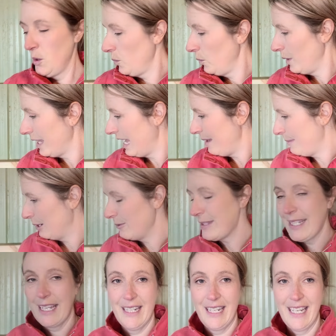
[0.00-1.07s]
We came out
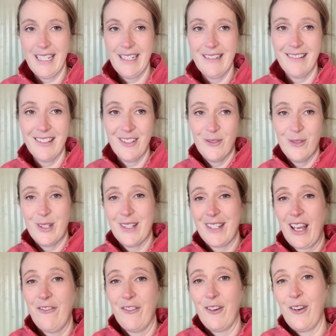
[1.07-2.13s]
Sunday to
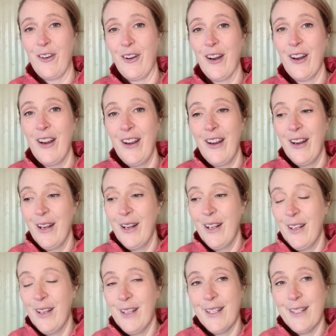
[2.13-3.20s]
discover
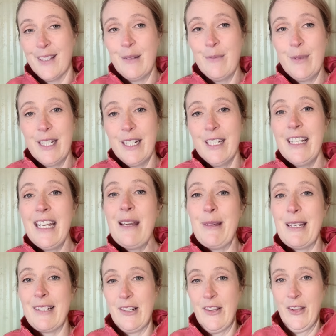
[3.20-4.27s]
some little
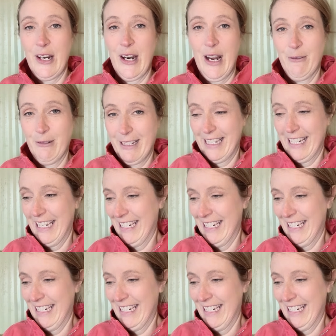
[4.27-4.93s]
lammies on the ground.